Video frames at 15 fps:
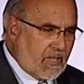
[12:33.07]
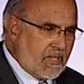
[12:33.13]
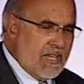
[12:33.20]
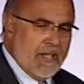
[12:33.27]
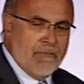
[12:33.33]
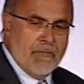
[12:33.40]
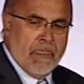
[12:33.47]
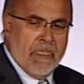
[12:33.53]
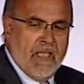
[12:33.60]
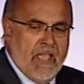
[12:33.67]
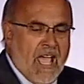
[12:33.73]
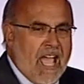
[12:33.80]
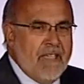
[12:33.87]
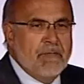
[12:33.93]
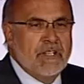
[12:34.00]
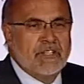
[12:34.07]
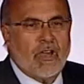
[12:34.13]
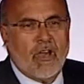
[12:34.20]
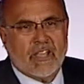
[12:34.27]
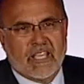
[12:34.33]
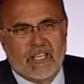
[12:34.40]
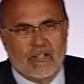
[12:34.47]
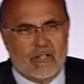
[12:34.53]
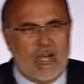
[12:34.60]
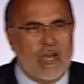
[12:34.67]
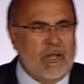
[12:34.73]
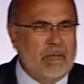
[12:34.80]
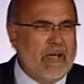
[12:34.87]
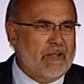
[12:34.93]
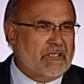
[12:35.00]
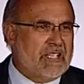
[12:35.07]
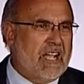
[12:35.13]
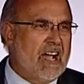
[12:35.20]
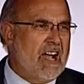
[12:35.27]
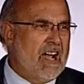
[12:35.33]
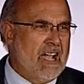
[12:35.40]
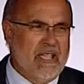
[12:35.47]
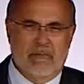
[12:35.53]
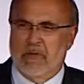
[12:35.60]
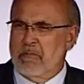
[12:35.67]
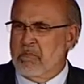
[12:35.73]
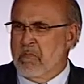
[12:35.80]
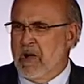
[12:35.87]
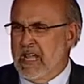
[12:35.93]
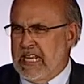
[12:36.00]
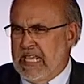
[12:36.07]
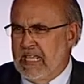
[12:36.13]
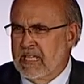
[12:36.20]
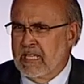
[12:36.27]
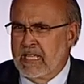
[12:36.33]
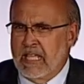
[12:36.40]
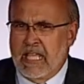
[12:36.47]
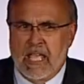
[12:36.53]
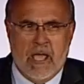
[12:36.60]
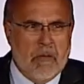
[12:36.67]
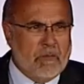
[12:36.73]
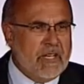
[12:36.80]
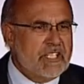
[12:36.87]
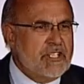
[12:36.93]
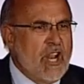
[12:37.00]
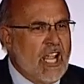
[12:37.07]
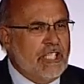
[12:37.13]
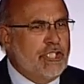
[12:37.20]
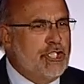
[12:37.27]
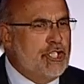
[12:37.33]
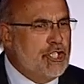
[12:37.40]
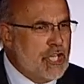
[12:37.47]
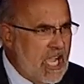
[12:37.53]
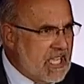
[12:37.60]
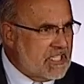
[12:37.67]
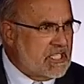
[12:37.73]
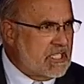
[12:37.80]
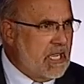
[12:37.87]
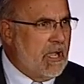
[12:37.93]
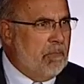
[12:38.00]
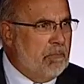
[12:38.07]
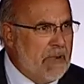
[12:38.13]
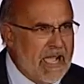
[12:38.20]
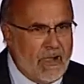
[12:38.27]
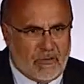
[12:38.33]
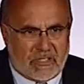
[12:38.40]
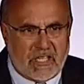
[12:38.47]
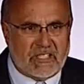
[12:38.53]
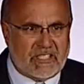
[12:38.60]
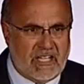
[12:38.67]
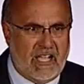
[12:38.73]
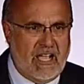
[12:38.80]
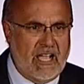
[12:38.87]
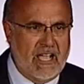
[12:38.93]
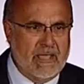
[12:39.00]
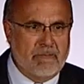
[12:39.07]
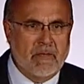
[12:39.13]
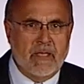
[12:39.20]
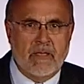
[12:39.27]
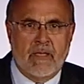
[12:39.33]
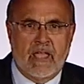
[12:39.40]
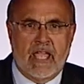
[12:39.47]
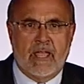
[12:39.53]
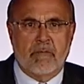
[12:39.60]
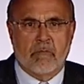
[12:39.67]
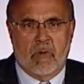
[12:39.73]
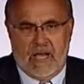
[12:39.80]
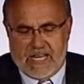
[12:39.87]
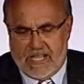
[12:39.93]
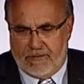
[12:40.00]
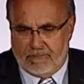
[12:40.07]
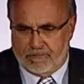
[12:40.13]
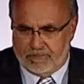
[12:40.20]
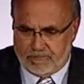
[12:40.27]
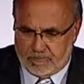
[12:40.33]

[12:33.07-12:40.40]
Now, I've been talking a lot about time and money, but it's not just about time and money.